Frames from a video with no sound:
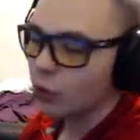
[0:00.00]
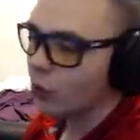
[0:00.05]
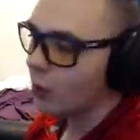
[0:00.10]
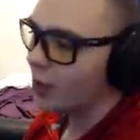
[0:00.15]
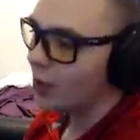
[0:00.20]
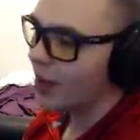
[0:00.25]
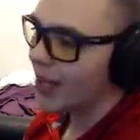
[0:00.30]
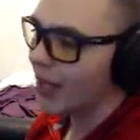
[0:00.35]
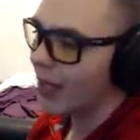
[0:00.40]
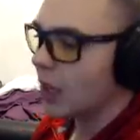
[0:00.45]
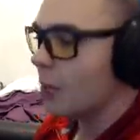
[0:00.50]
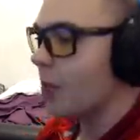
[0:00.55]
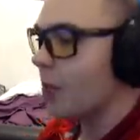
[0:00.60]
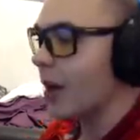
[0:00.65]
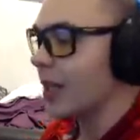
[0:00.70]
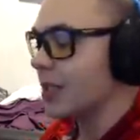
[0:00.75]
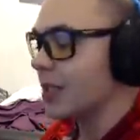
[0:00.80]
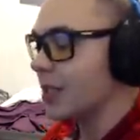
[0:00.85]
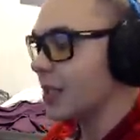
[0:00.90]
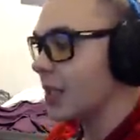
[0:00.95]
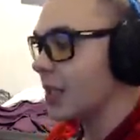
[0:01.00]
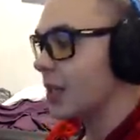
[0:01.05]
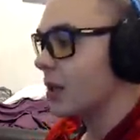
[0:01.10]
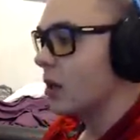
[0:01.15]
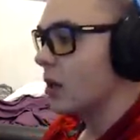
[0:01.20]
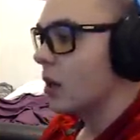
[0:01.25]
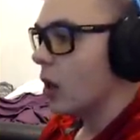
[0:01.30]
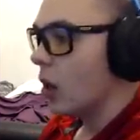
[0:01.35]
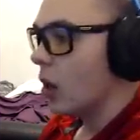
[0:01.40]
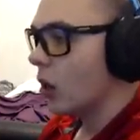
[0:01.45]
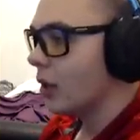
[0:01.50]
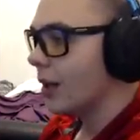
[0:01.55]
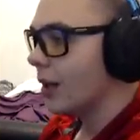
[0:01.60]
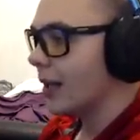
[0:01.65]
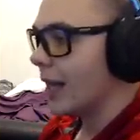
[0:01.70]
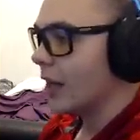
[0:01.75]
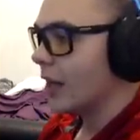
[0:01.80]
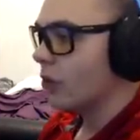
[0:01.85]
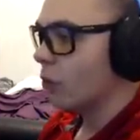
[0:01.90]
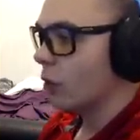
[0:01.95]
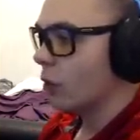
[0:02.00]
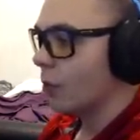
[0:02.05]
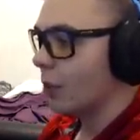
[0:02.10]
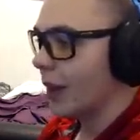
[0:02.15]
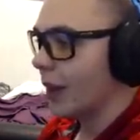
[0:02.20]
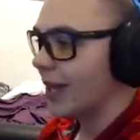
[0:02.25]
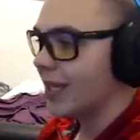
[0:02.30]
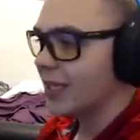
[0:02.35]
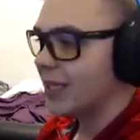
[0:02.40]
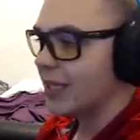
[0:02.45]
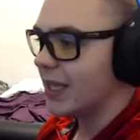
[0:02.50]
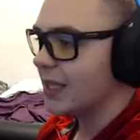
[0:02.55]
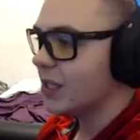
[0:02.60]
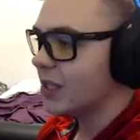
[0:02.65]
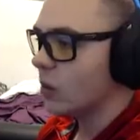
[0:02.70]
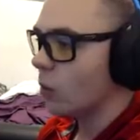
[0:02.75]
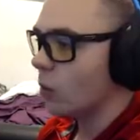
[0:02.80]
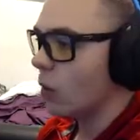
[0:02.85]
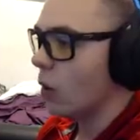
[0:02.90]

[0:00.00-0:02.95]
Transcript: through a pick, but altogether we're playing decent.